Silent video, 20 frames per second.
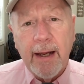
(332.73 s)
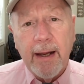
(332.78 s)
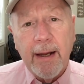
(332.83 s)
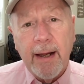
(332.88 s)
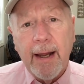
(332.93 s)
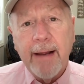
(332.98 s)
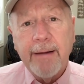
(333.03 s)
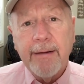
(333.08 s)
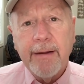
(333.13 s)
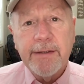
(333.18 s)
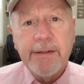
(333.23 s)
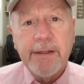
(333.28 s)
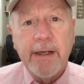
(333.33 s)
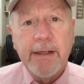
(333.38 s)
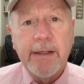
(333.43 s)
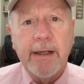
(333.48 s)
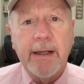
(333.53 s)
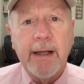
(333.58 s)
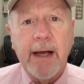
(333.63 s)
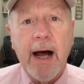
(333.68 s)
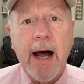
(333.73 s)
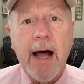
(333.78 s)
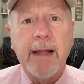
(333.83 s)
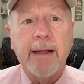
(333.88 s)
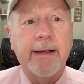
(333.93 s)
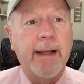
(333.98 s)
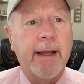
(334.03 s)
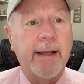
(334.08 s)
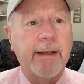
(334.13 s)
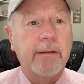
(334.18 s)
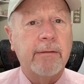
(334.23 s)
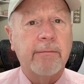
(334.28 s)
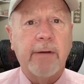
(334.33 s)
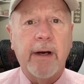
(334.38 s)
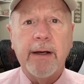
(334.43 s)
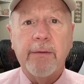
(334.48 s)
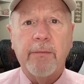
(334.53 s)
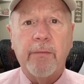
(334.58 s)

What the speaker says: I gotta say like a holiday, right?